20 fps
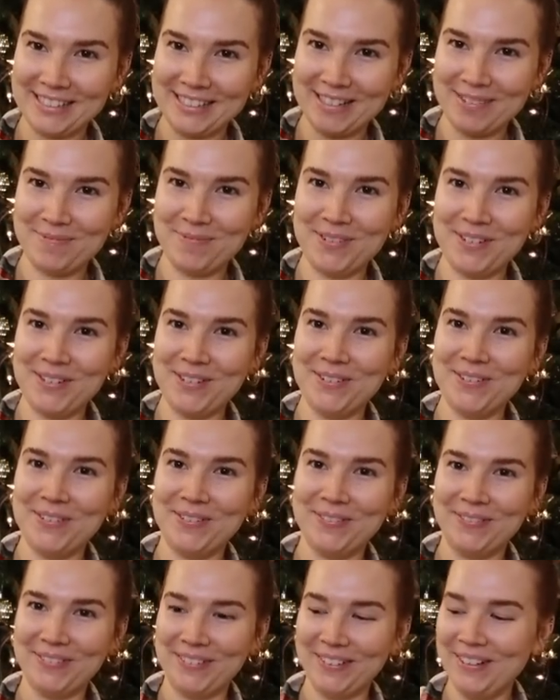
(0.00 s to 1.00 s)
the
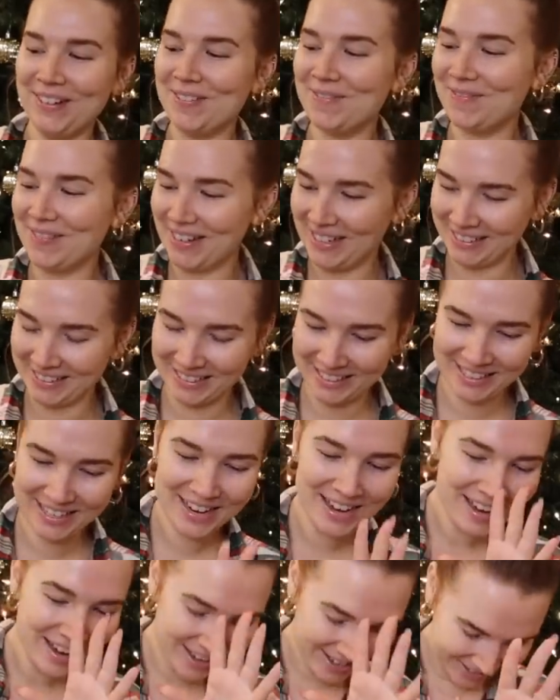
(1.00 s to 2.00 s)
beautiful, amazing
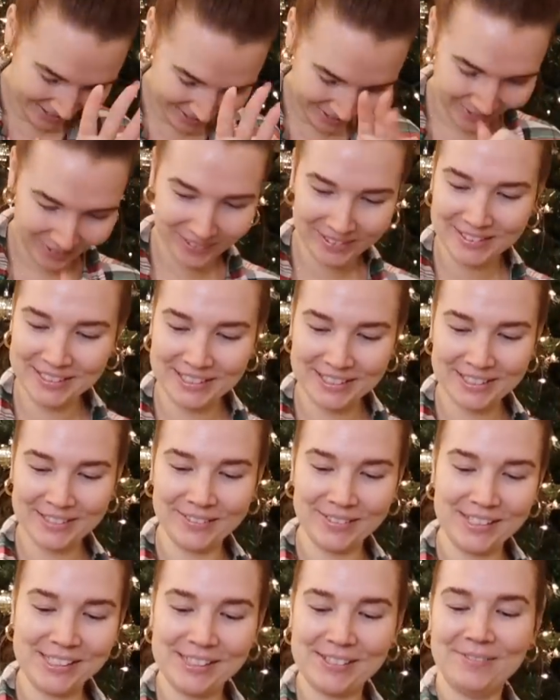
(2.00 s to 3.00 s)
corn
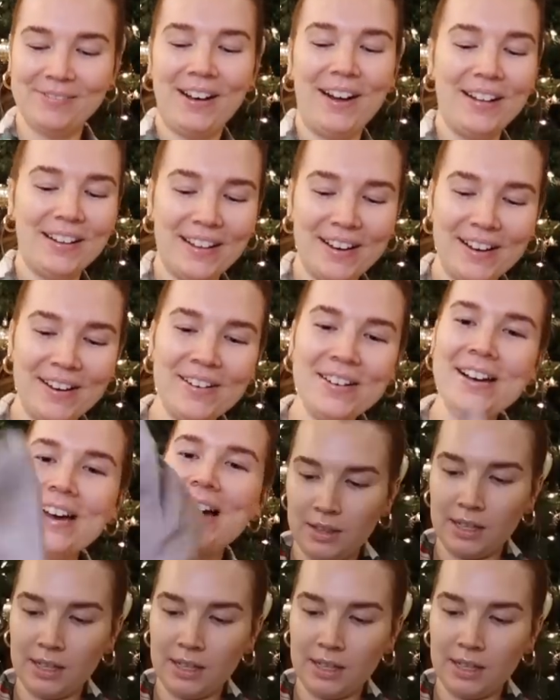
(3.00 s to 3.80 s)
squishmallow.